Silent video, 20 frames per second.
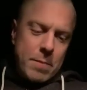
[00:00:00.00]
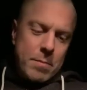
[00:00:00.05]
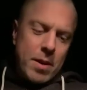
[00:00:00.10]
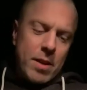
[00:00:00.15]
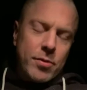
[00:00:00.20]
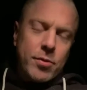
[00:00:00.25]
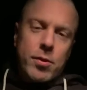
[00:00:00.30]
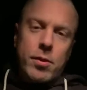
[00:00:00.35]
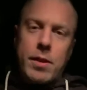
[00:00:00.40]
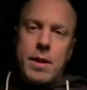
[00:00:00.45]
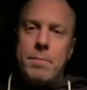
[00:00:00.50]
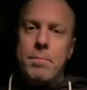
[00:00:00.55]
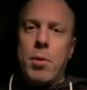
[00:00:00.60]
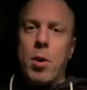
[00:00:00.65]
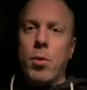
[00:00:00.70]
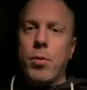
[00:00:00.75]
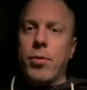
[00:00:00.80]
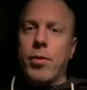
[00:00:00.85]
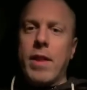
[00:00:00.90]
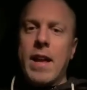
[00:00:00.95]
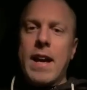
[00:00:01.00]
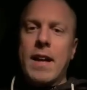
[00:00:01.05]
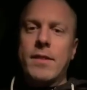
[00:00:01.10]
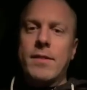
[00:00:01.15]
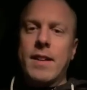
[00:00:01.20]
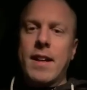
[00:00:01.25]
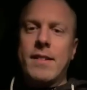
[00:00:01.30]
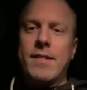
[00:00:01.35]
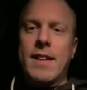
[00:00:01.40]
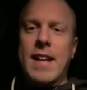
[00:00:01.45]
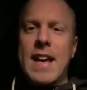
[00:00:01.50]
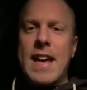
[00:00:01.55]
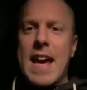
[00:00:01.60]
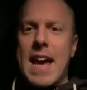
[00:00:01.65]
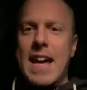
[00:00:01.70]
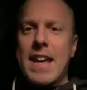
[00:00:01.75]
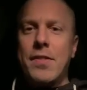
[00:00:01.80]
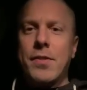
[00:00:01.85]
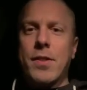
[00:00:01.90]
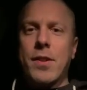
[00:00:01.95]
muscle in both legs and I said I
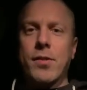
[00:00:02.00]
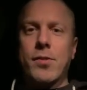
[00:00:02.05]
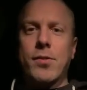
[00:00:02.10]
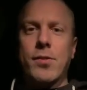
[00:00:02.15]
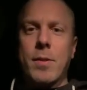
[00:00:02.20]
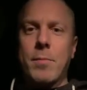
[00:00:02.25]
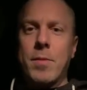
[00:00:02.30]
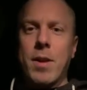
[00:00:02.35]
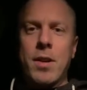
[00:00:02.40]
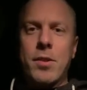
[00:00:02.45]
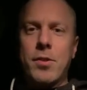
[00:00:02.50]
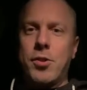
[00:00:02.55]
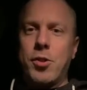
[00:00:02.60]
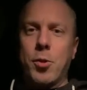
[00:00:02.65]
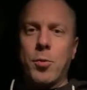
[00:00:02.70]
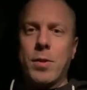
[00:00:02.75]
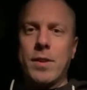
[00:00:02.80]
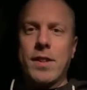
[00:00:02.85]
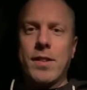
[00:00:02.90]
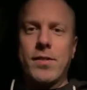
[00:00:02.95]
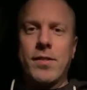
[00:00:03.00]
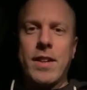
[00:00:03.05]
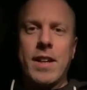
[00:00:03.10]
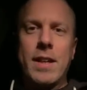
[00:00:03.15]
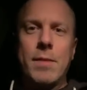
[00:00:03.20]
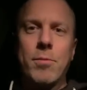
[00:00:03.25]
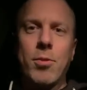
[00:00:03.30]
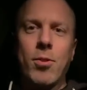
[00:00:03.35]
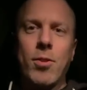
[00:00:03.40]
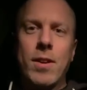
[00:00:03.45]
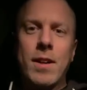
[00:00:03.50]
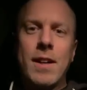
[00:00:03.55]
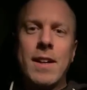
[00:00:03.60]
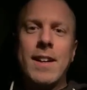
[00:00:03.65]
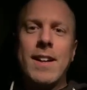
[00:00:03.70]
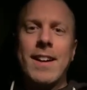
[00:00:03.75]
hate this. I'm not doing this anymore.